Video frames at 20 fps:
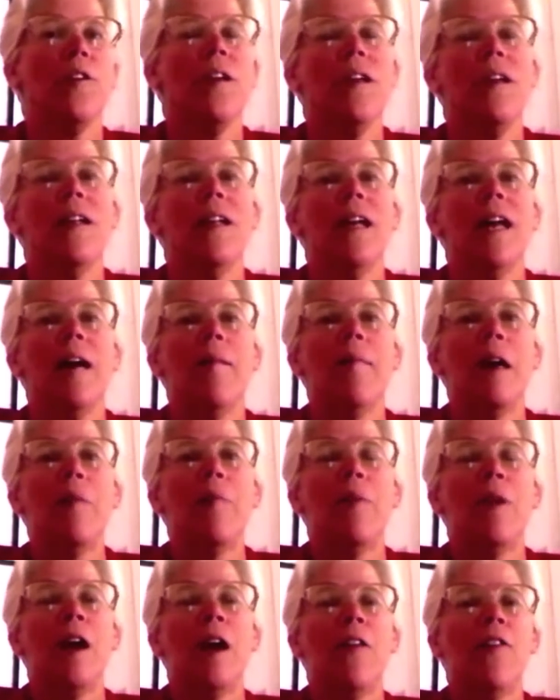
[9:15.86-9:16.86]
And my
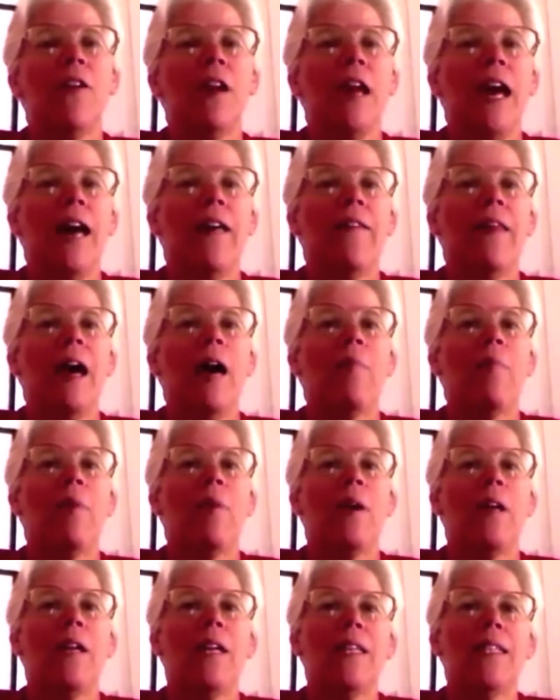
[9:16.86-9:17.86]
brother at that
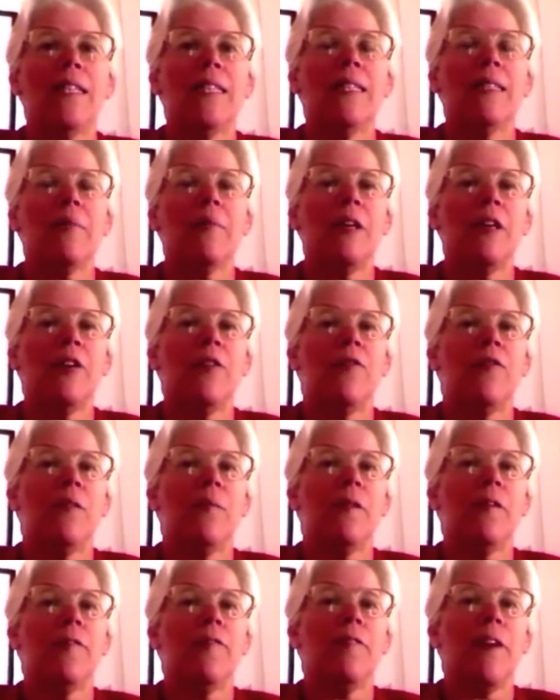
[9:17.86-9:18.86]
point had disappeared from
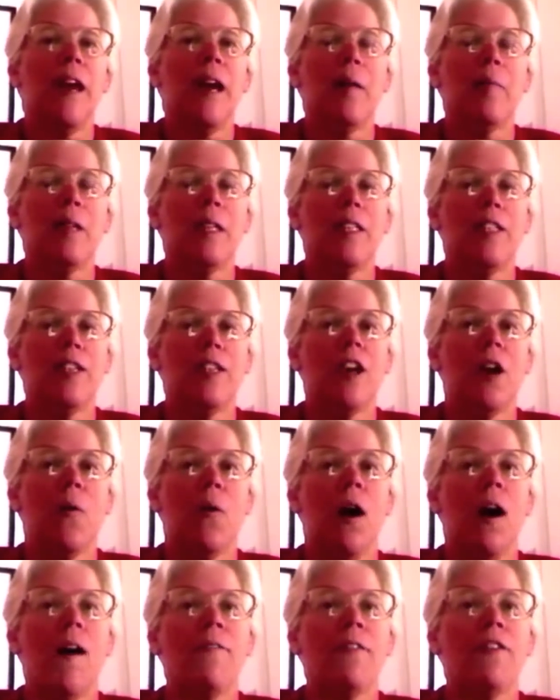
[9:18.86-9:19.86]
the family to go
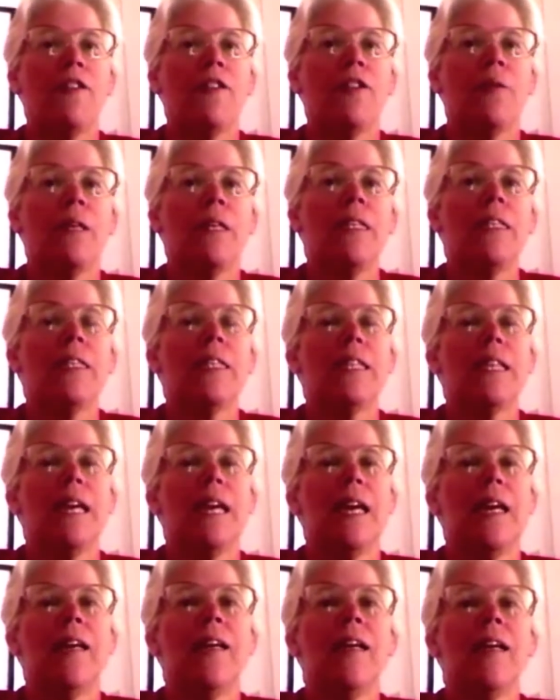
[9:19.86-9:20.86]
off and do his
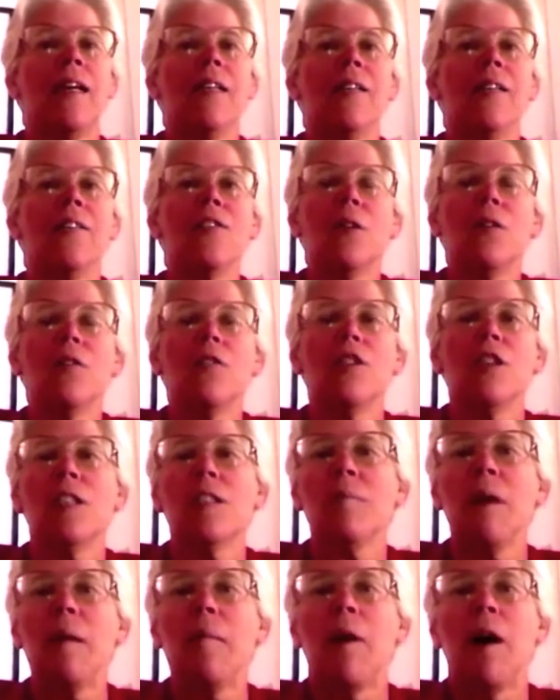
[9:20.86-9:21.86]
thing. So it's just
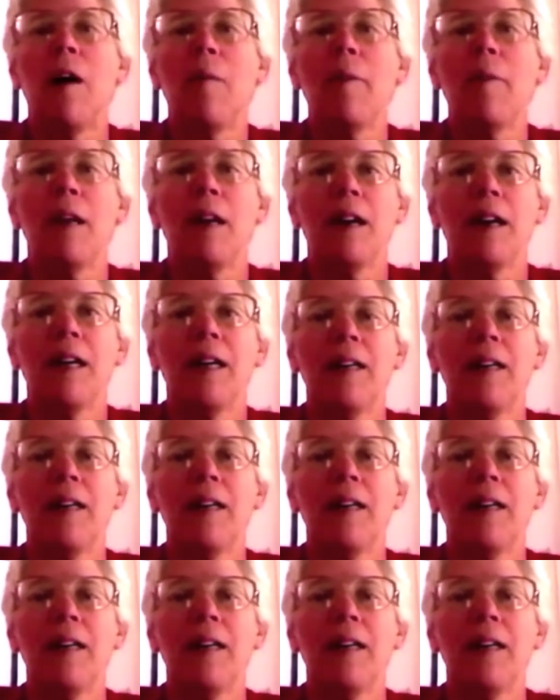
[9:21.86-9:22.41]
my mom and I.